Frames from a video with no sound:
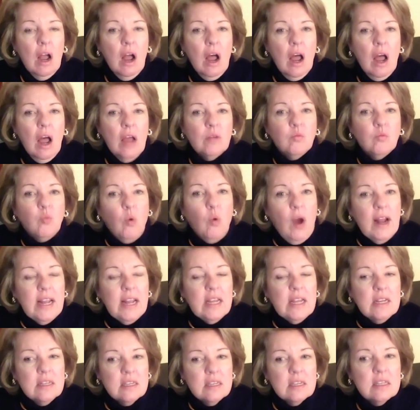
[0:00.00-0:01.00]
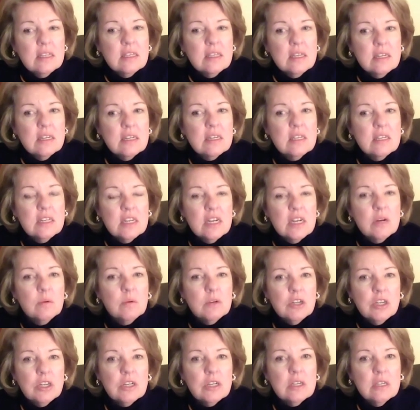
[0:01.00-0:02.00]
on what is it that
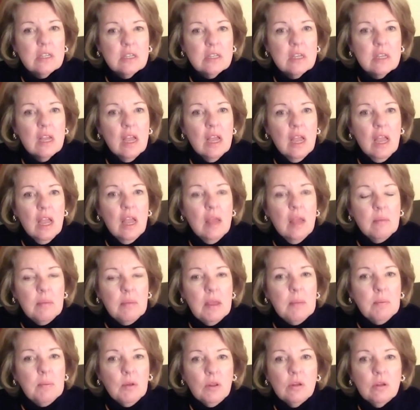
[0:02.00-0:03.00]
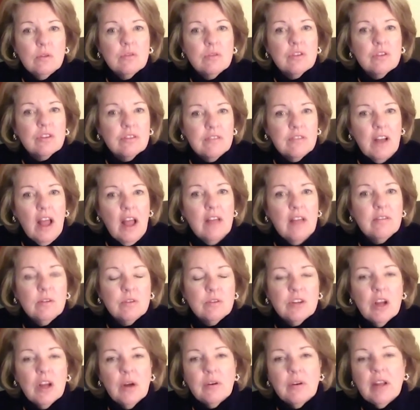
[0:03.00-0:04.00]
distinguishes people who survive, who
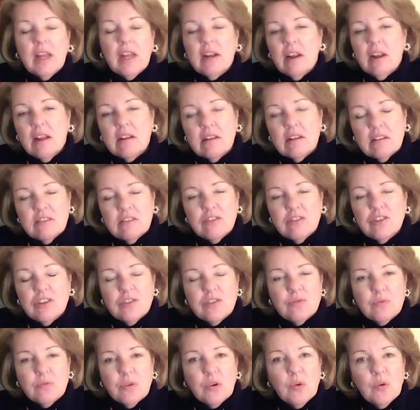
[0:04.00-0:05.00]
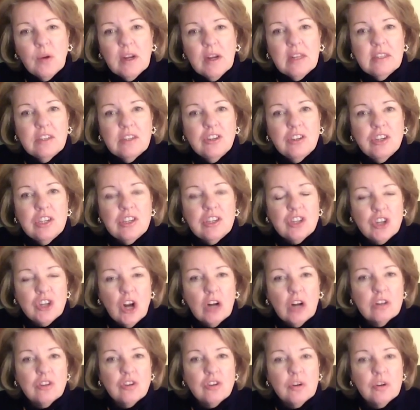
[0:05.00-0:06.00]
don't. And just real quickly, she
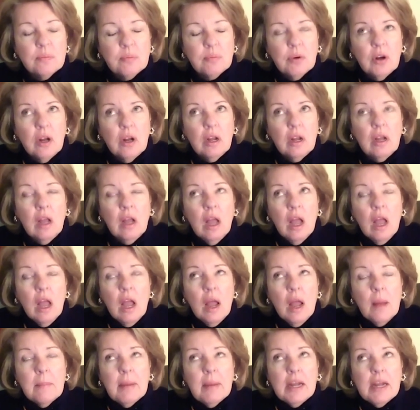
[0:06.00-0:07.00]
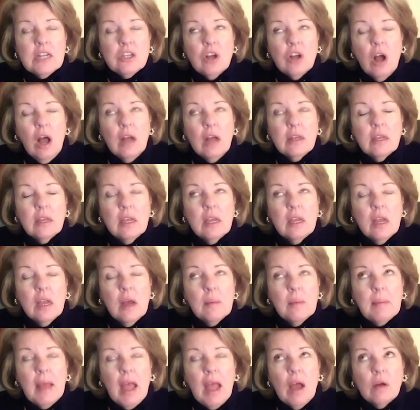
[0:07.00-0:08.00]
starts her book by talking
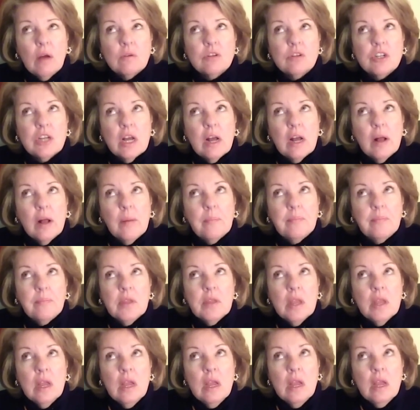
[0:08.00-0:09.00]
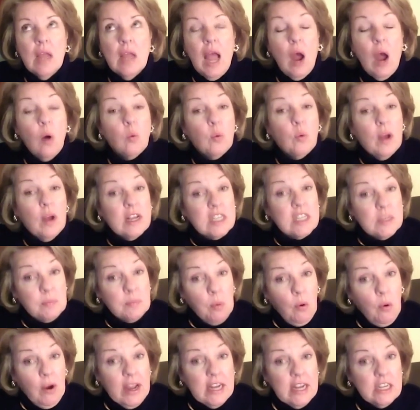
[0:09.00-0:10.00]
about how West
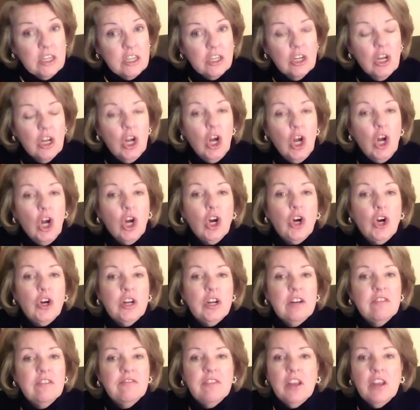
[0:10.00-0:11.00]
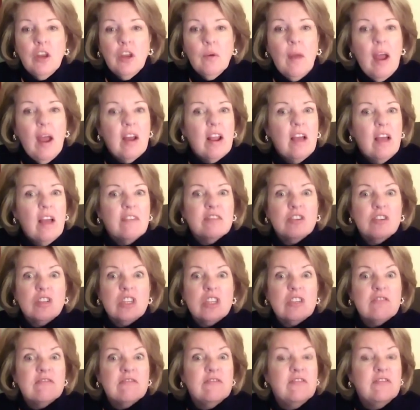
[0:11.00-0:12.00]
Point couldn't figure out, after
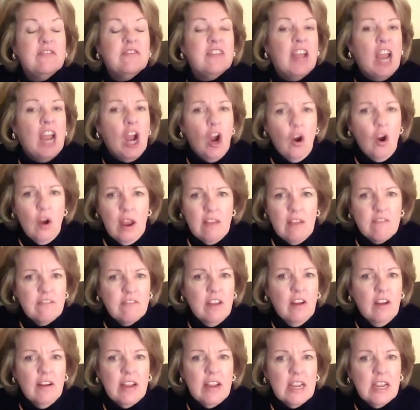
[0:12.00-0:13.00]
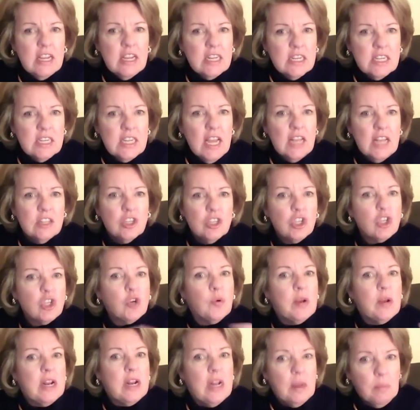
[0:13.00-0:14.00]
this very, very intense
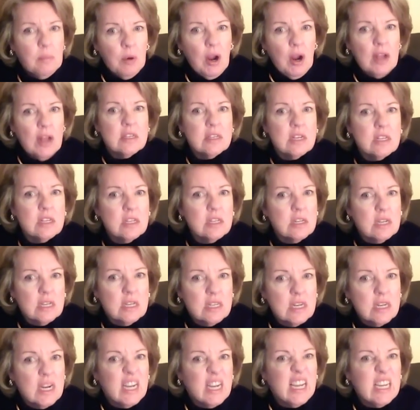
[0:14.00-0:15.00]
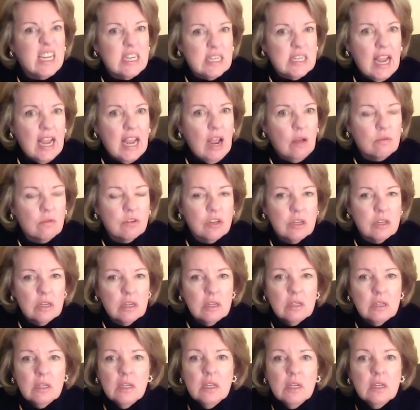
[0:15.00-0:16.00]
screening process to get down
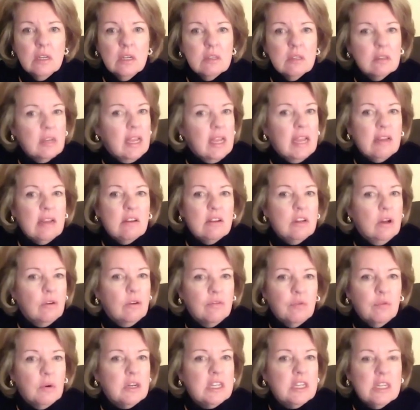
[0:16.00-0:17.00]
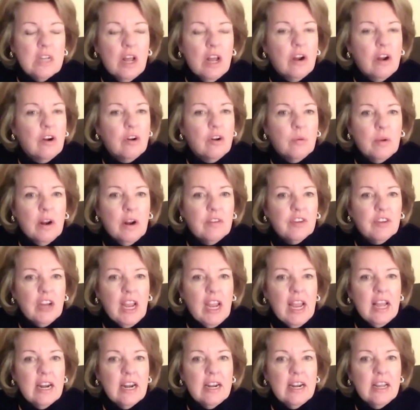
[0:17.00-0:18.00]
to the 1,400 or whatever
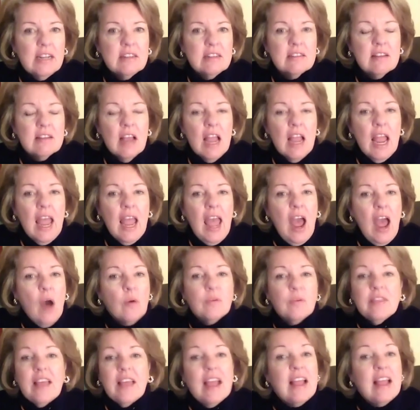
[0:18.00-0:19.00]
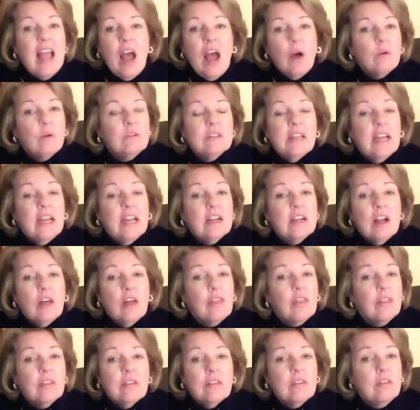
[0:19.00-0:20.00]
candidates, how like
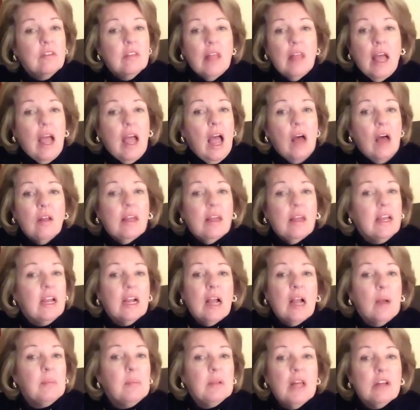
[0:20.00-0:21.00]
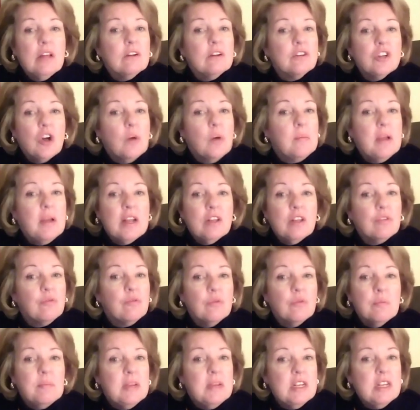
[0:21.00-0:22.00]
a couple hundred don't make it
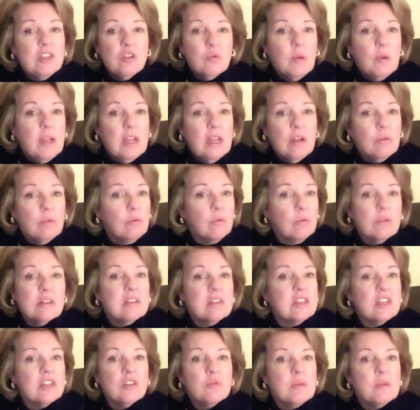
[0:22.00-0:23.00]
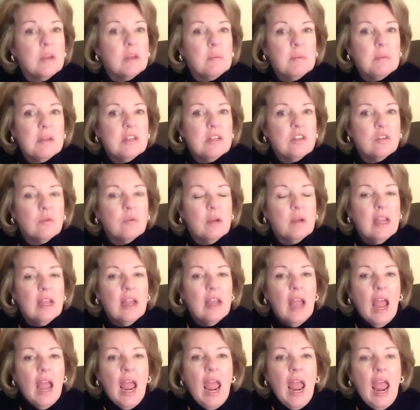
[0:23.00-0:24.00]
through Beast Week, through the 6-week Beast Week.
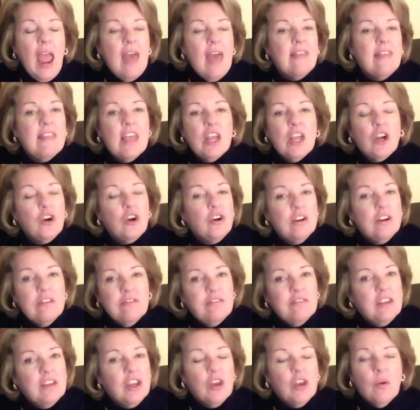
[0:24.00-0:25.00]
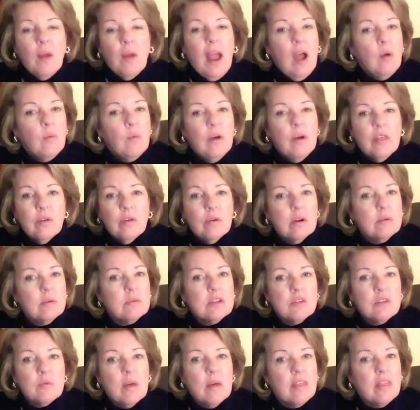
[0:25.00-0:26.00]
And they couldn't figure out whether
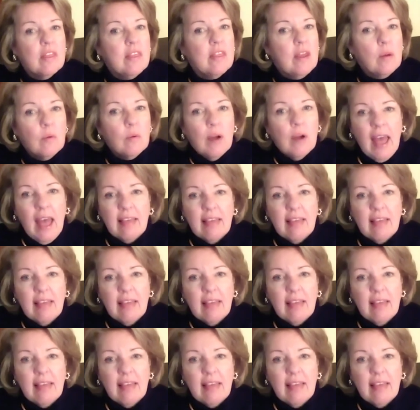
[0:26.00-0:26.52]
they were